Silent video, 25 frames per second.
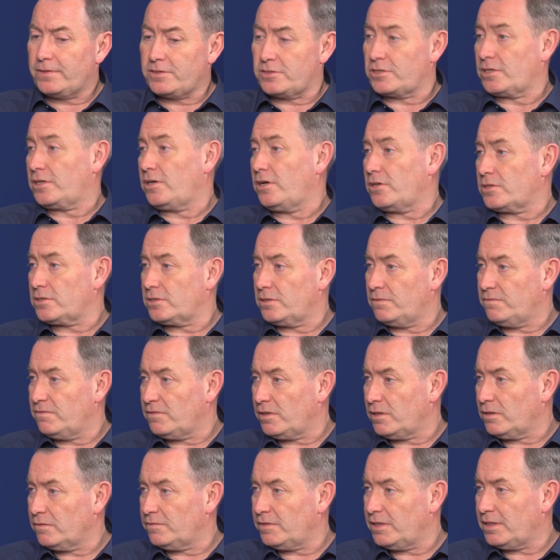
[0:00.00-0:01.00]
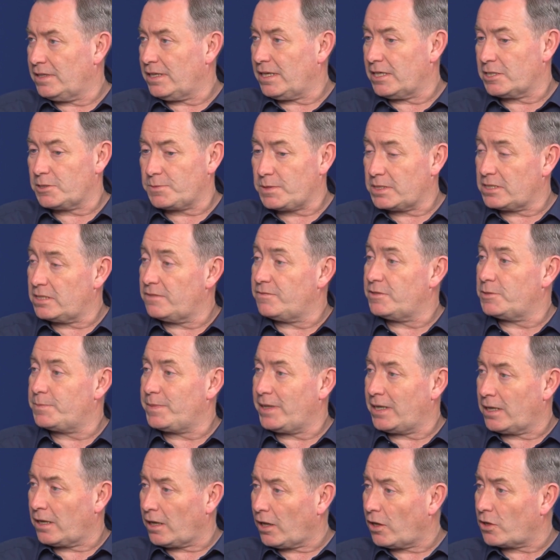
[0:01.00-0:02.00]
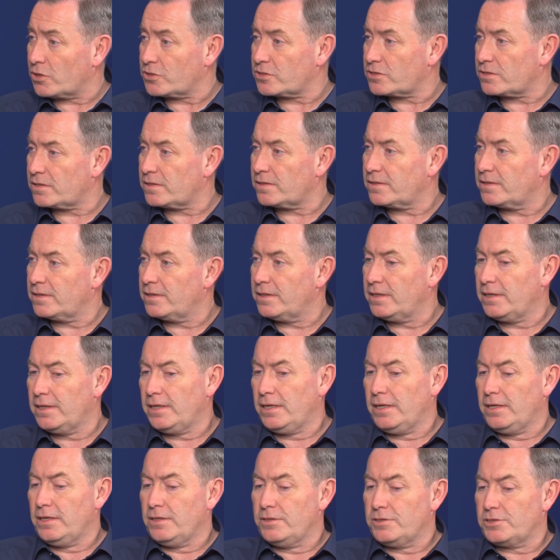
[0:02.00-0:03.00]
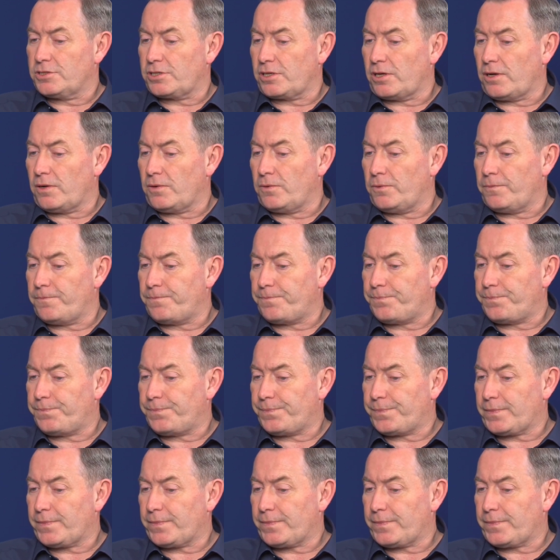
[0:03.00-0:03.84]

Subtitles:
there's a cost involved in that, especially if it's being lost. So